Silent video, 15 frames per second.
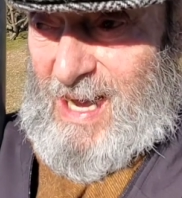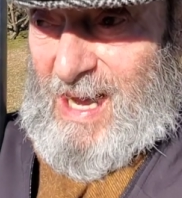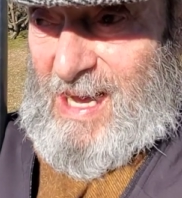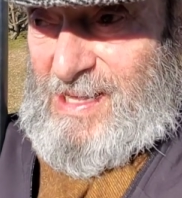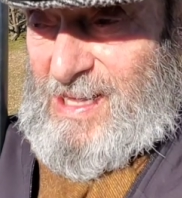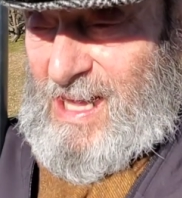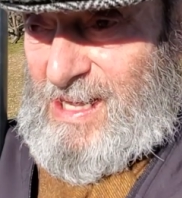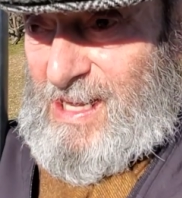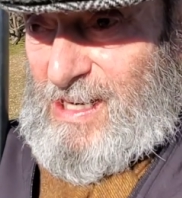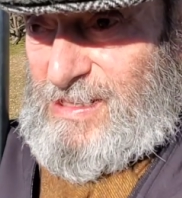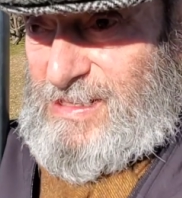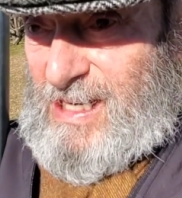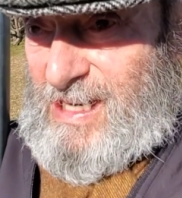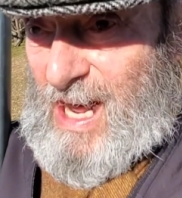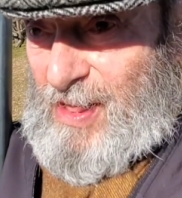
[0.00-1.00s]
And then
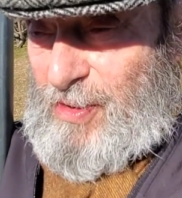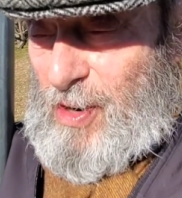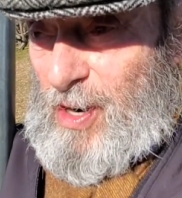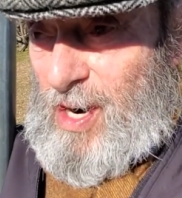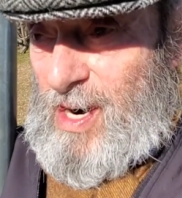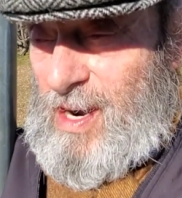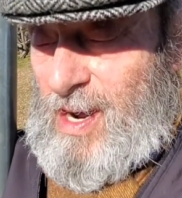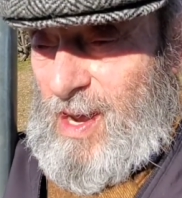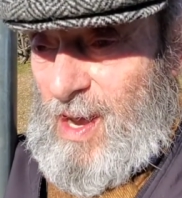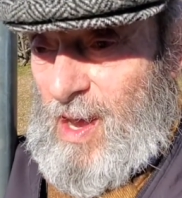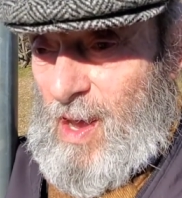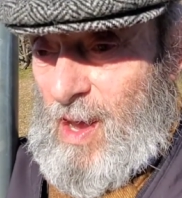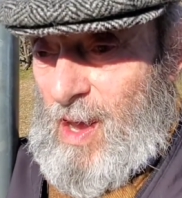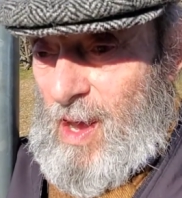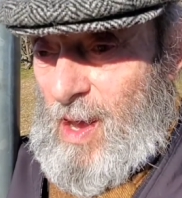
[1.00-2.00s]
there's another,
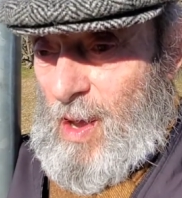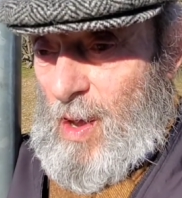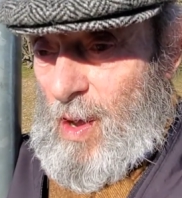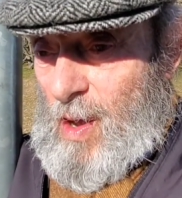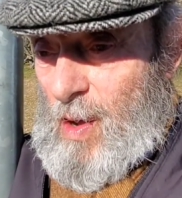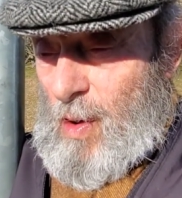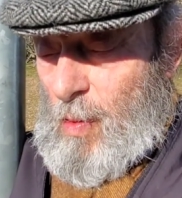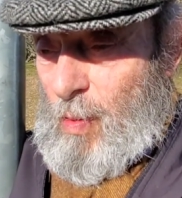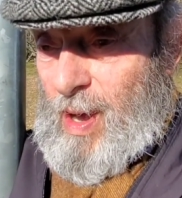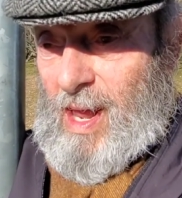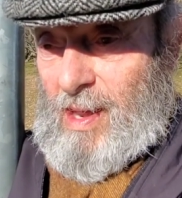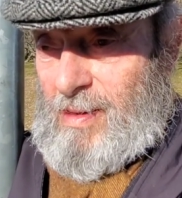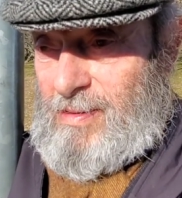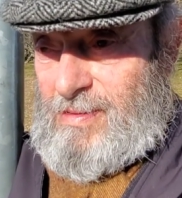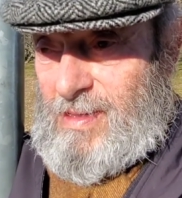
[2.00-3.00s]

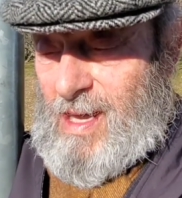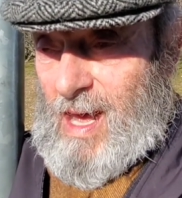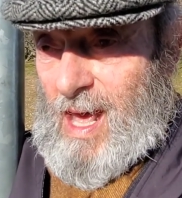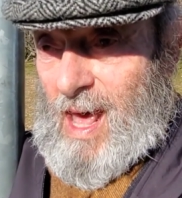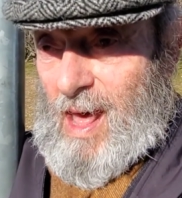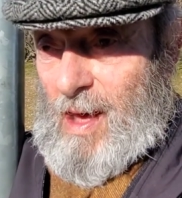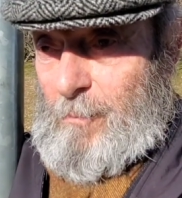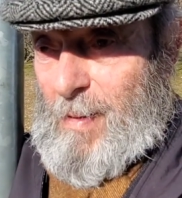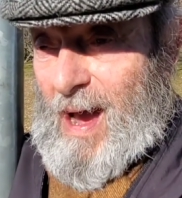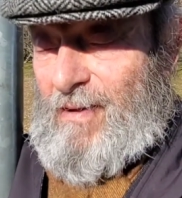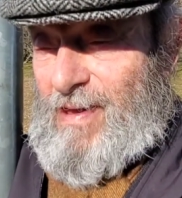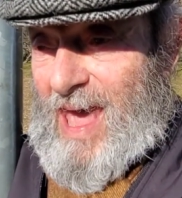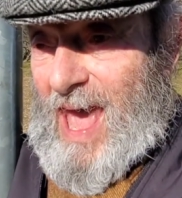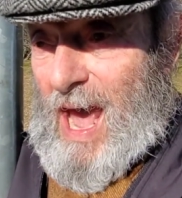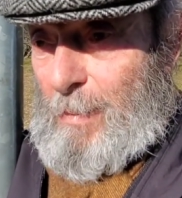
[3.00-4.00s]
well,
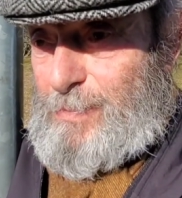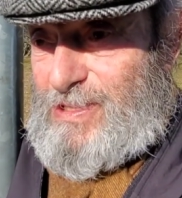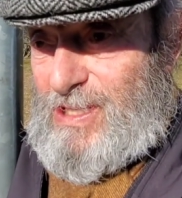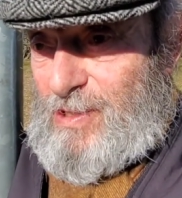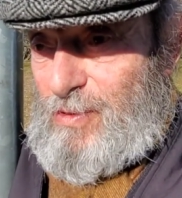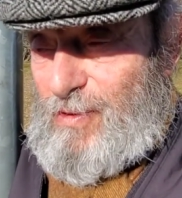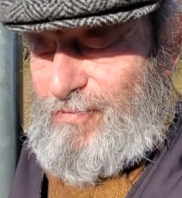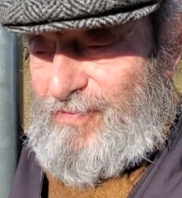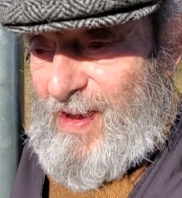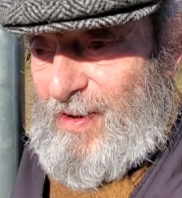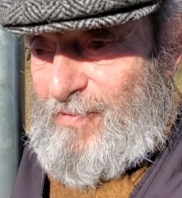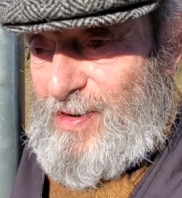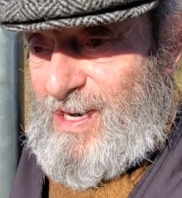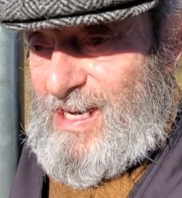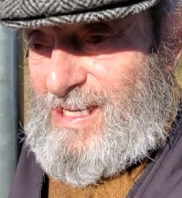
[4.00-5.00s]
my absolute
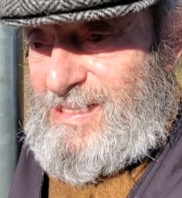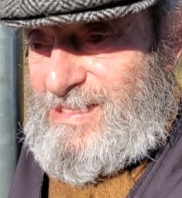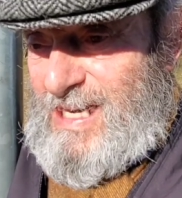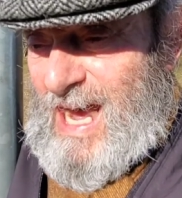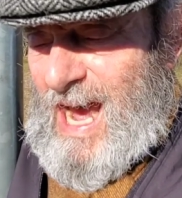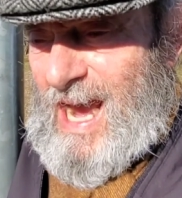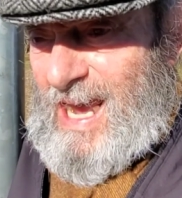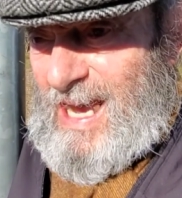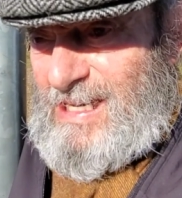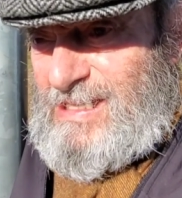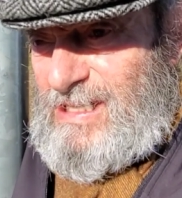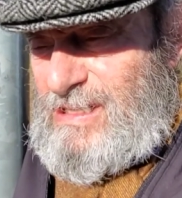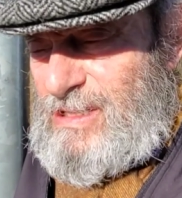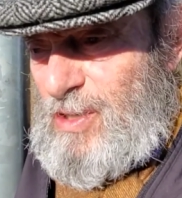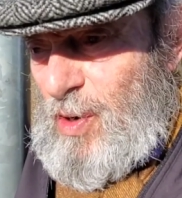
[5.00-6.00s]
favorite is, I guess
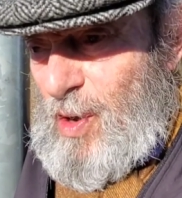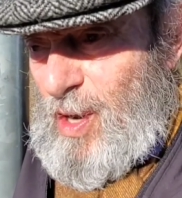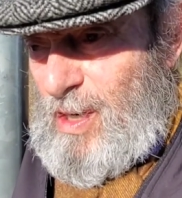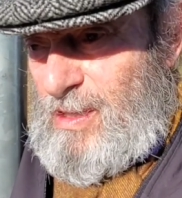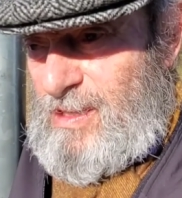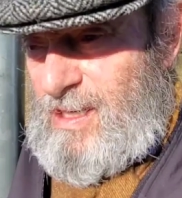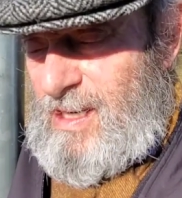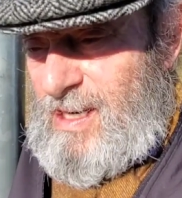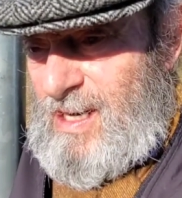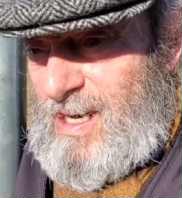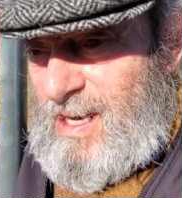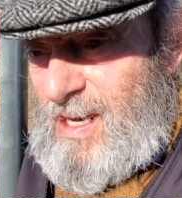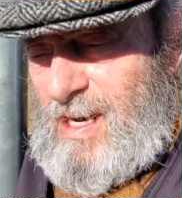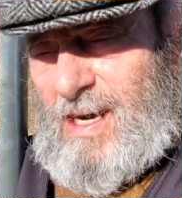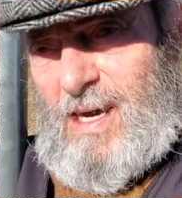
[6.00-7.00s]
it's called
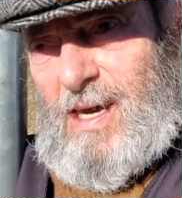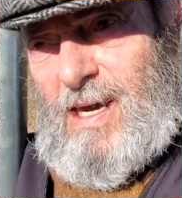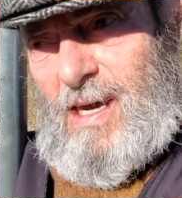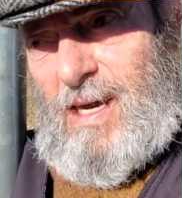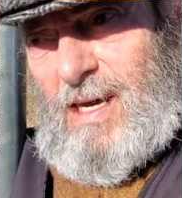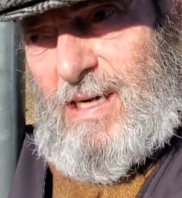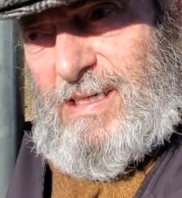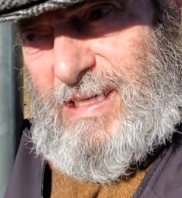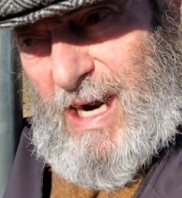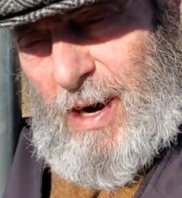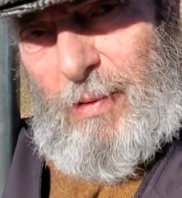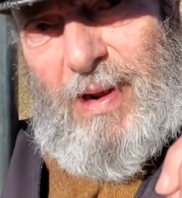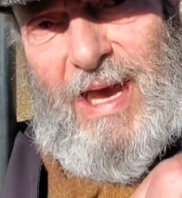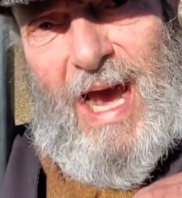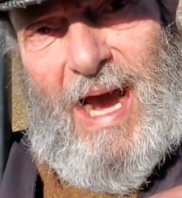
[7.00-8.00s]

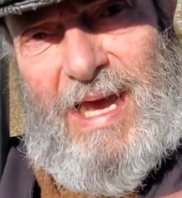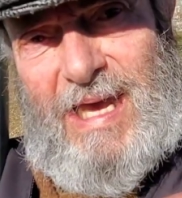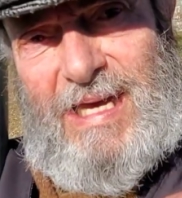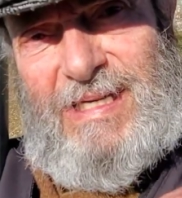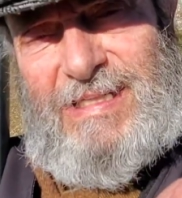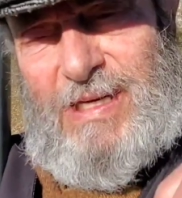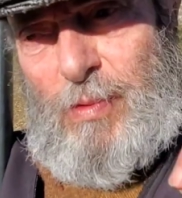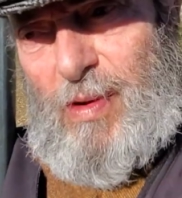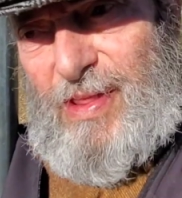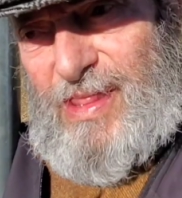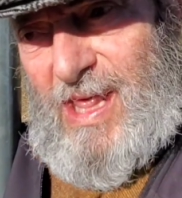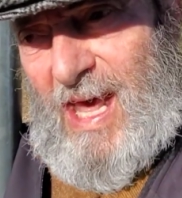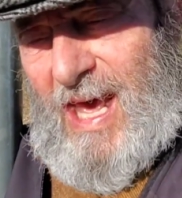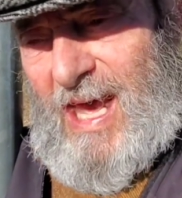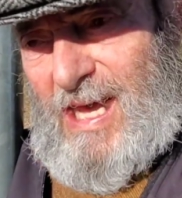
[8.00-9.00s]
teriyaki, isn't it?
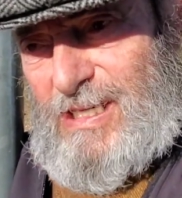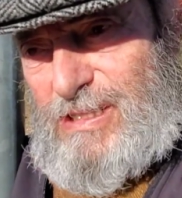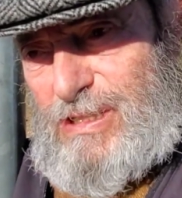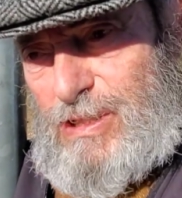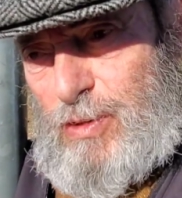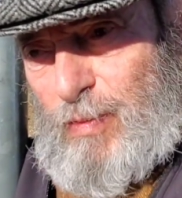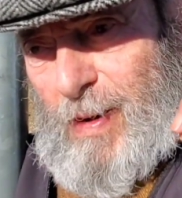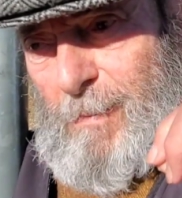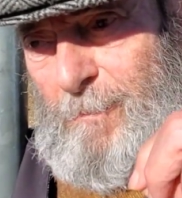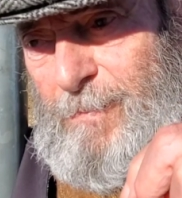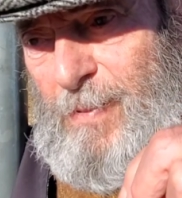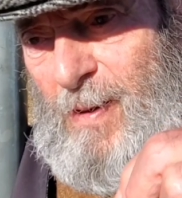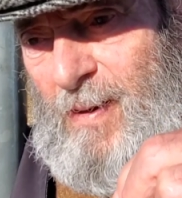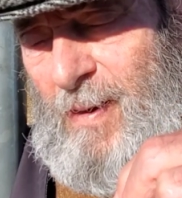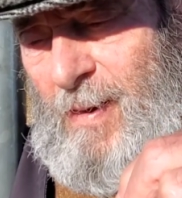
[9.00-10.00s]
It's shrimp
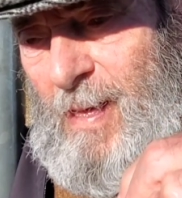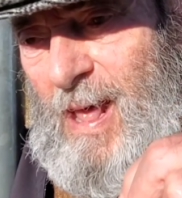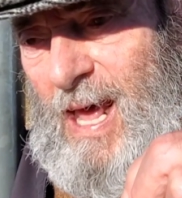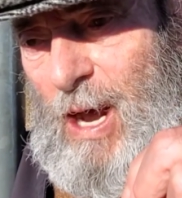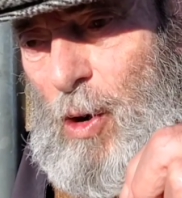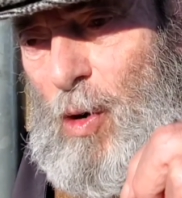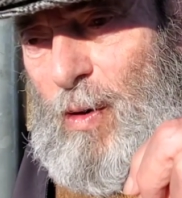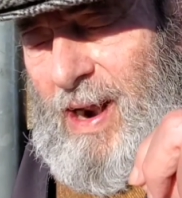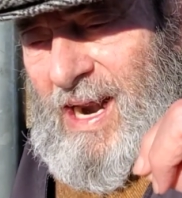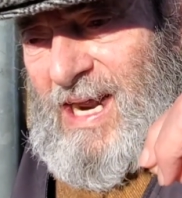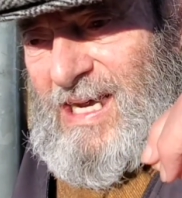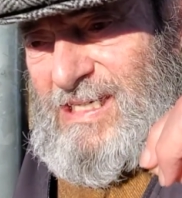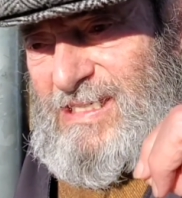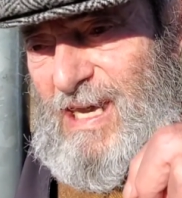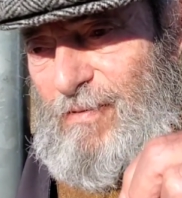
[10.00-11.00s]
or
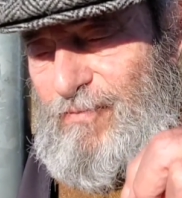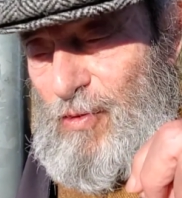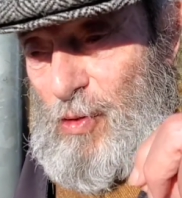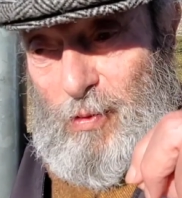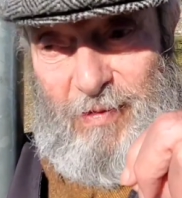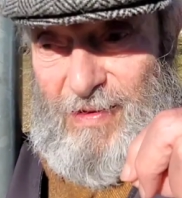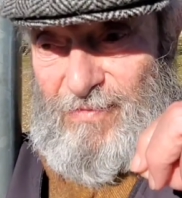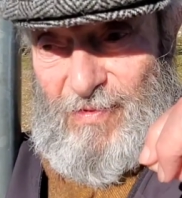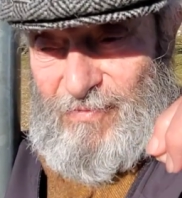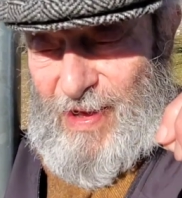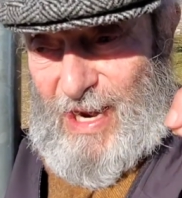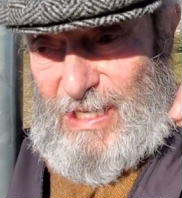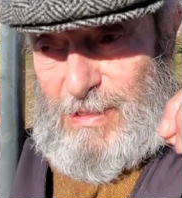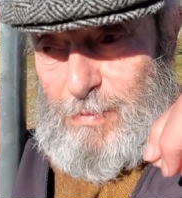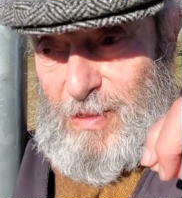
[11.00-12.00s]
any seafood or even
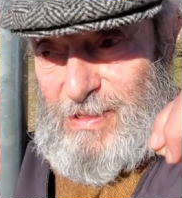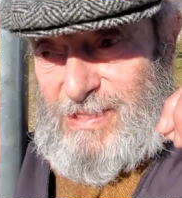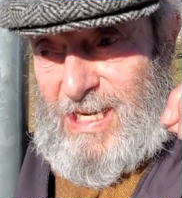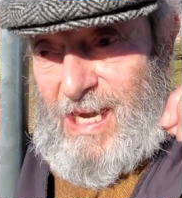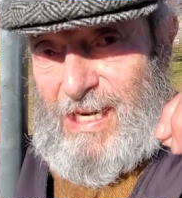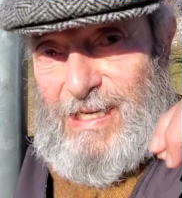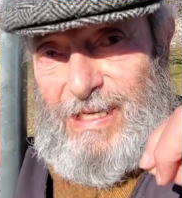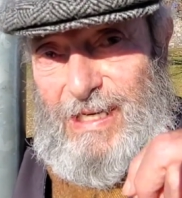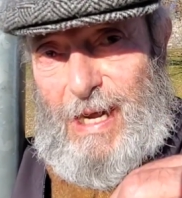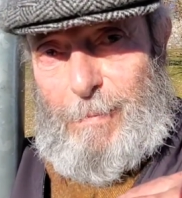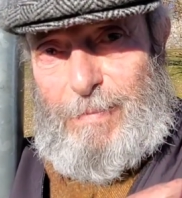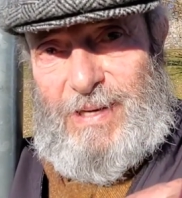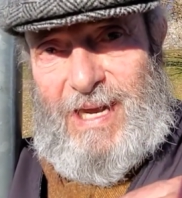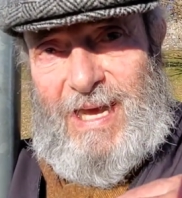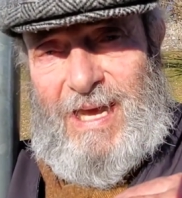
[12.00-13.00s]
vegetables
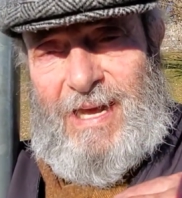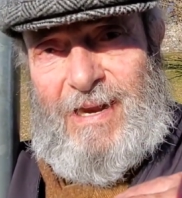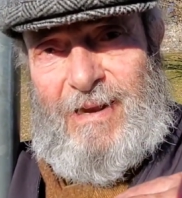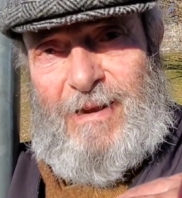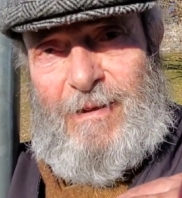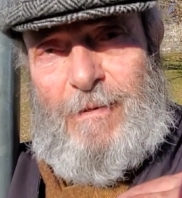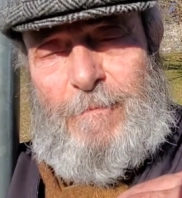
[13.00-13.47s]
dipped in